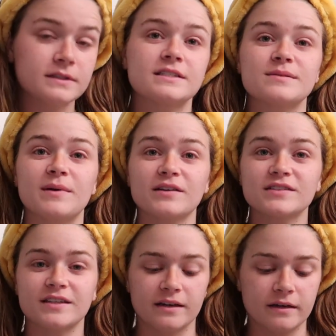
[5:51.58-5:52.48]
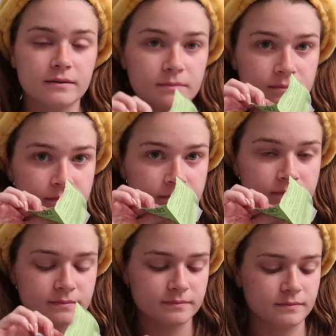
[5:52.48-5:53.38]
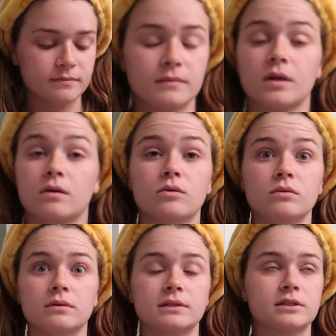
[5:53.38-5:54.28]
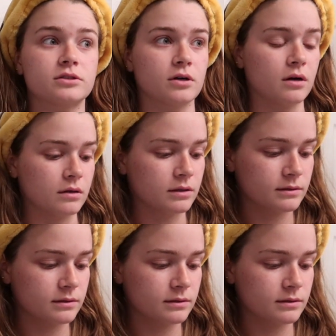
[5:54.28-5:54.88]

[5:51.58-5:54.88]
Smells good. Ooh, it's strong.